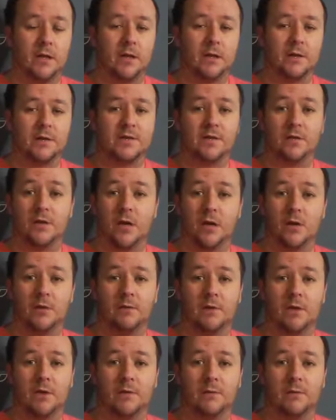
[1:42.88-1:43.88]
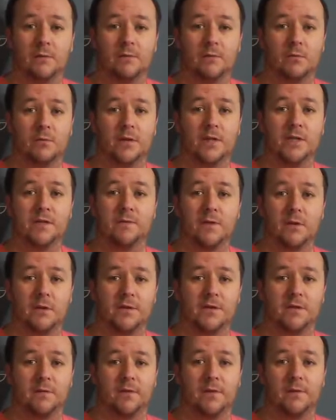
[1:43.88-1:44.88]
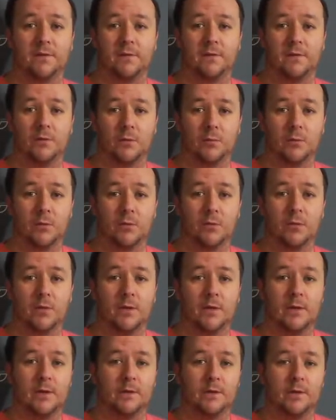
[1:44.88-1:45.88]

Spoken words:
took over. Thought his philosophy of football,